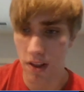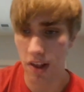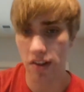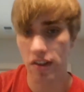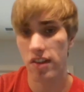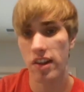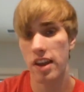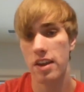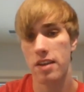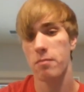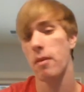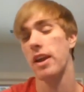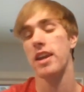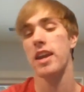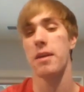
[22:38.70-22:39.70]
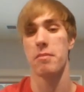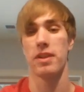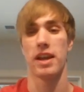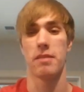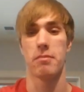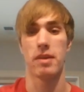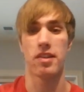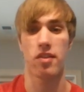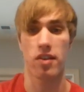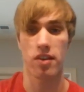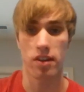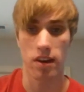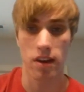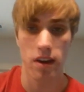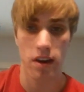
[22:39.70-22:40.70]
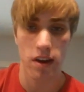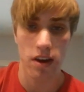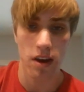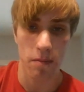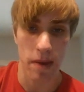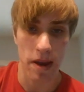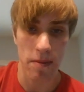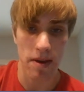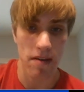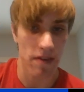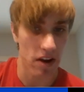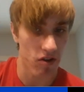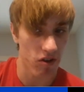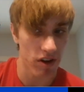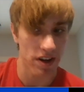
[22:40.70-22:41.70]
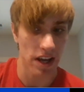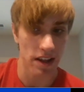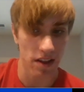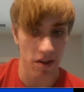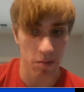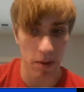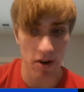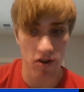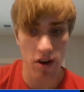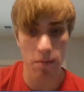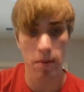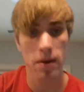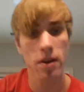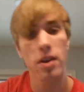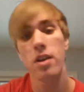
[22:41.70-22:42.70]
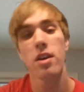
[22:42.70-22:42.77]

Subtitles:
This is like my game plan, basically. Maybe eventually take this bishop.